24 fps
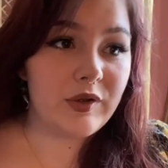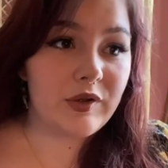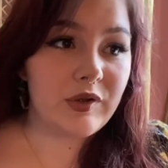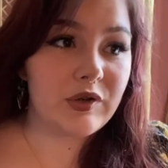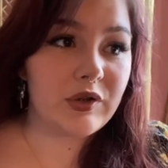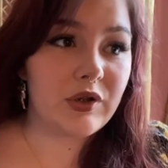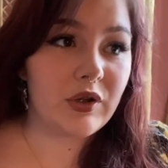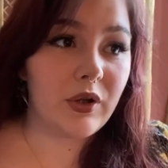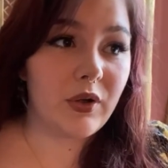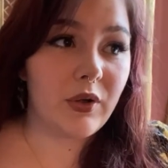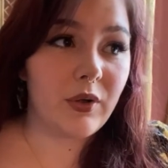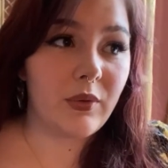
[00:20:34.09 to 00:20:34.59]

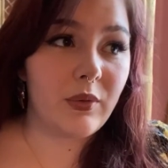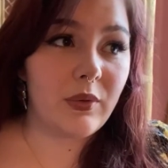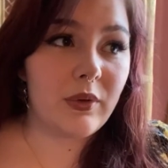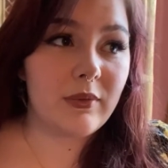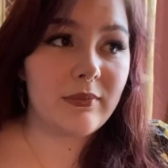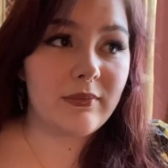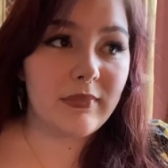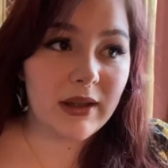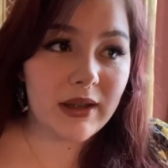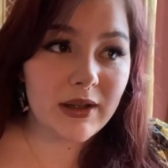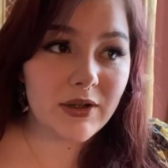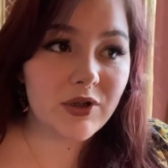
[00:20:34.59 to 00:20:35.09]
So
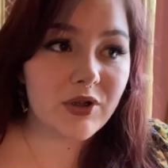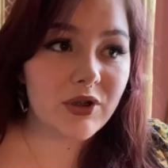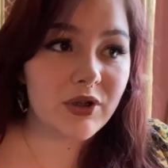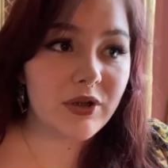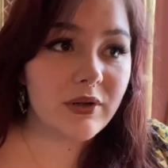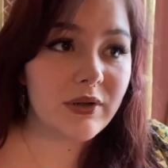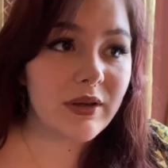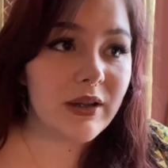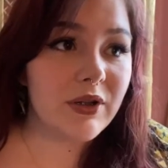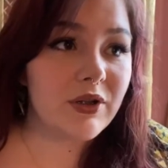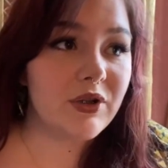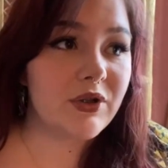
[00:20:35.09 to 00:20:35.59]
make
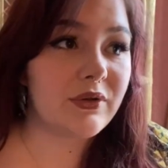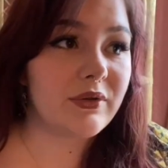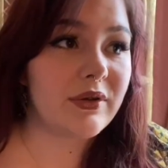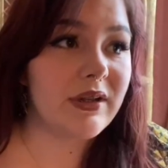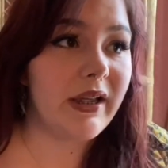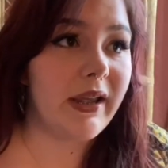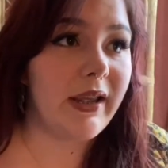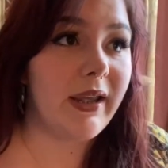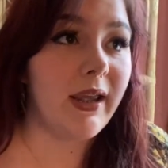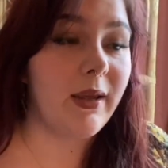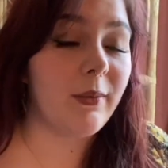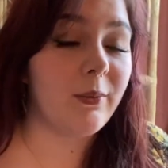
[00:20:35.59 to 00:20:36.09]
sure that you're
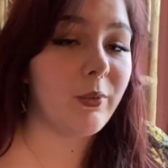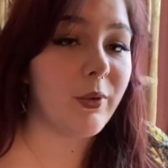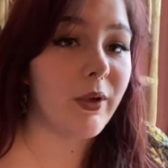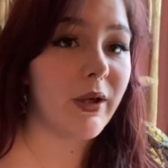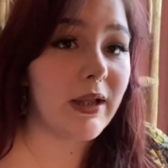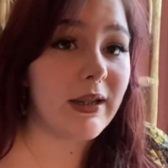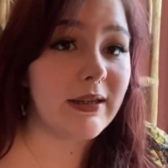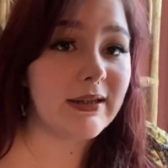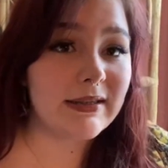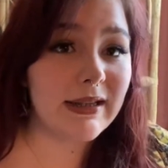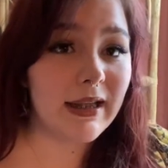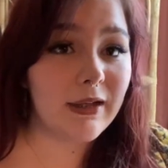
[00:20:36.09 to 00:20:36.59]
taking
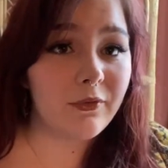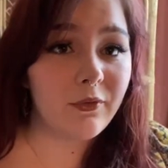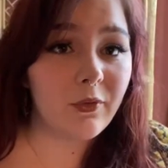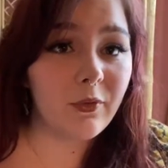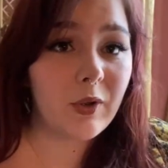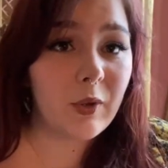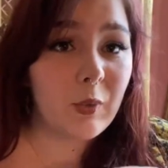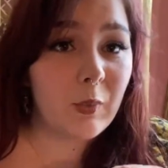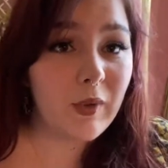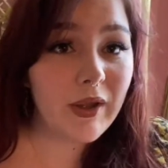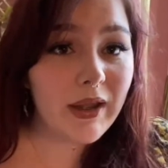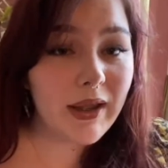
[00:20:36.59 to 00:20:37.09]
breaks every
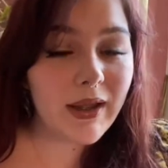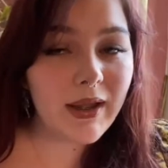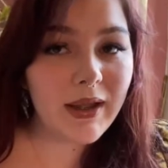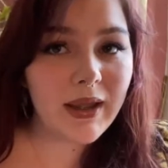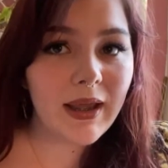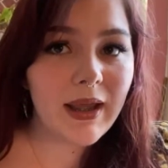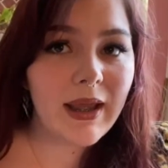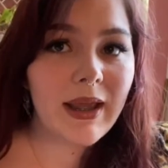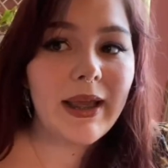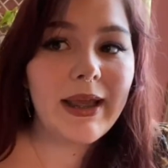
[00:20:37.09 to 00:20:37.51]
week